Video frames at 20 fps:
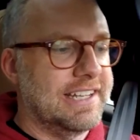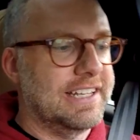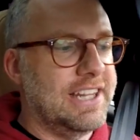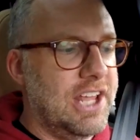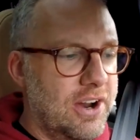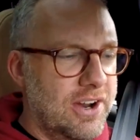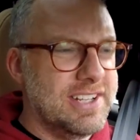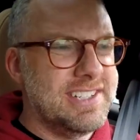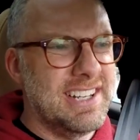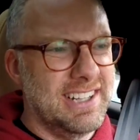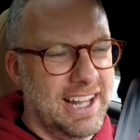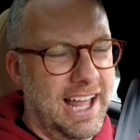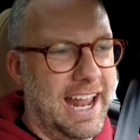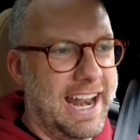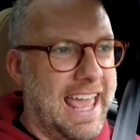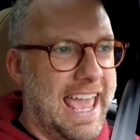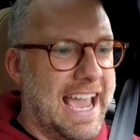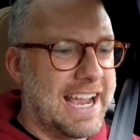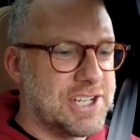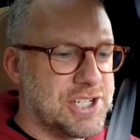There is a lot
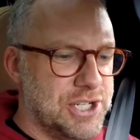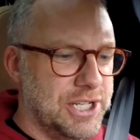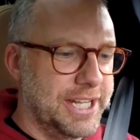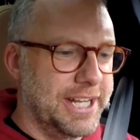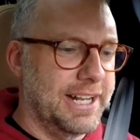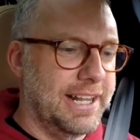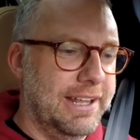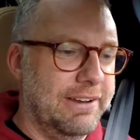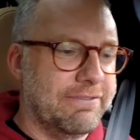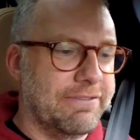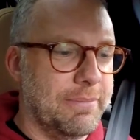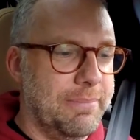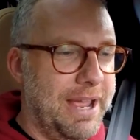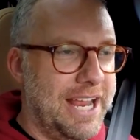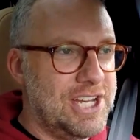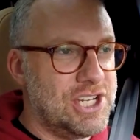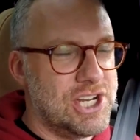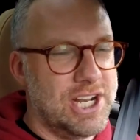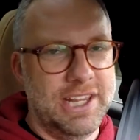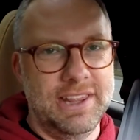of extra little
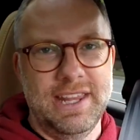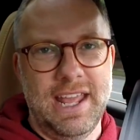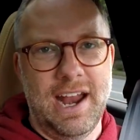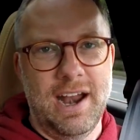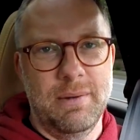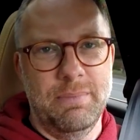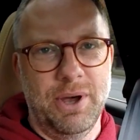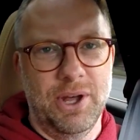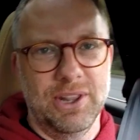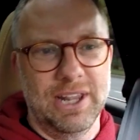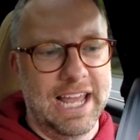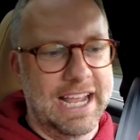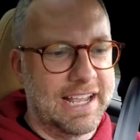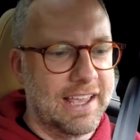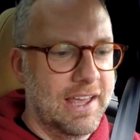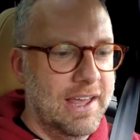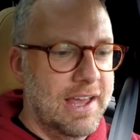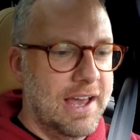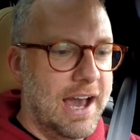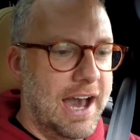information in there about like
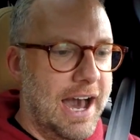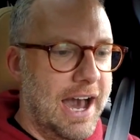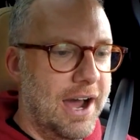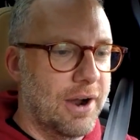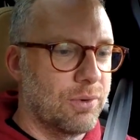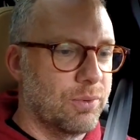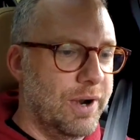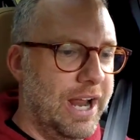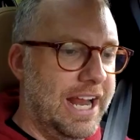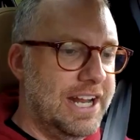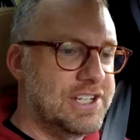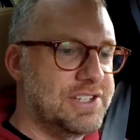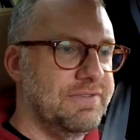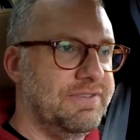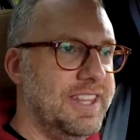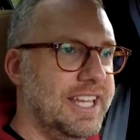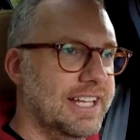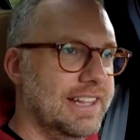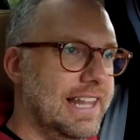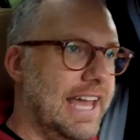range of
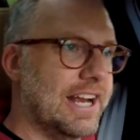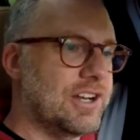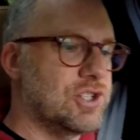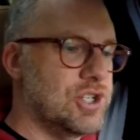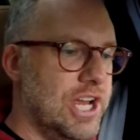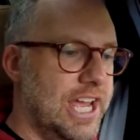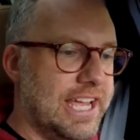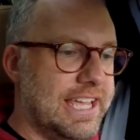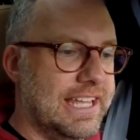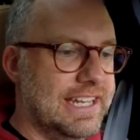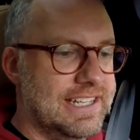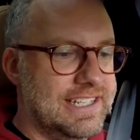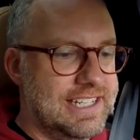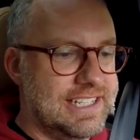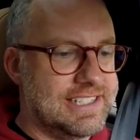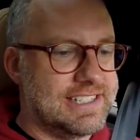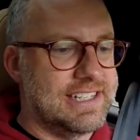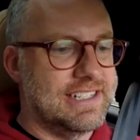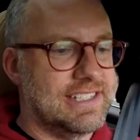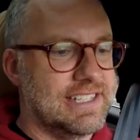the electric and
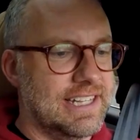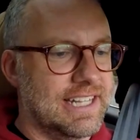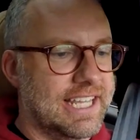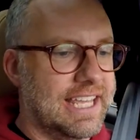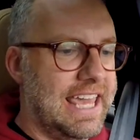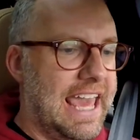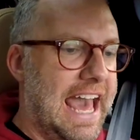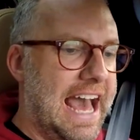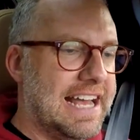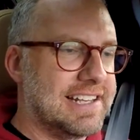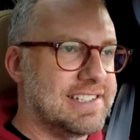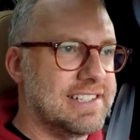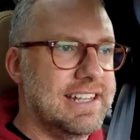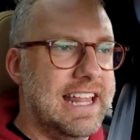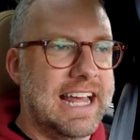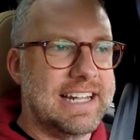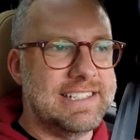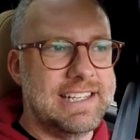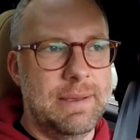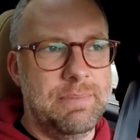distance in the gas and
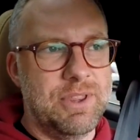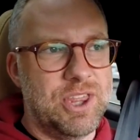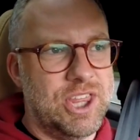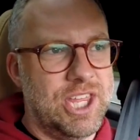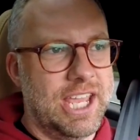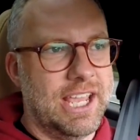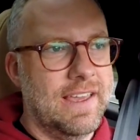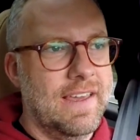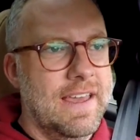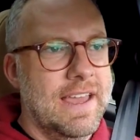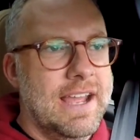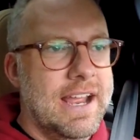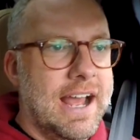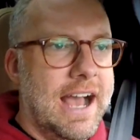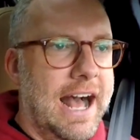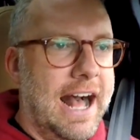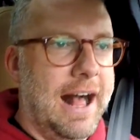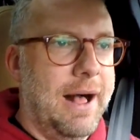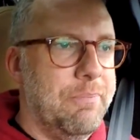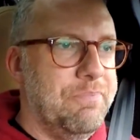that type of thing.
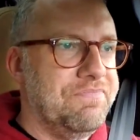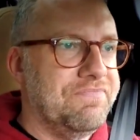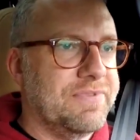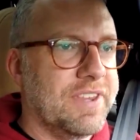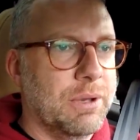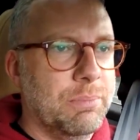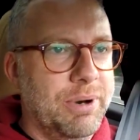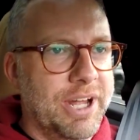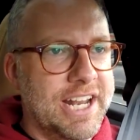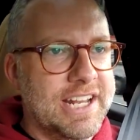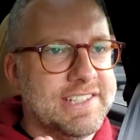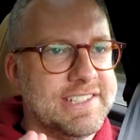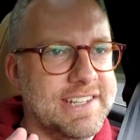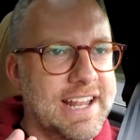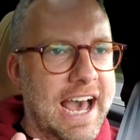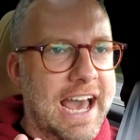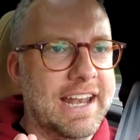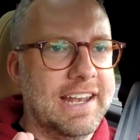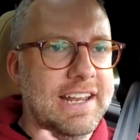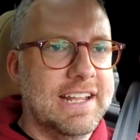But it's
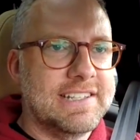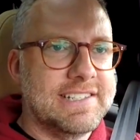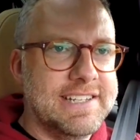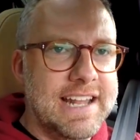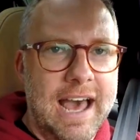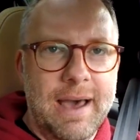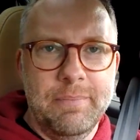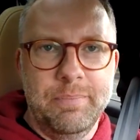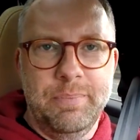not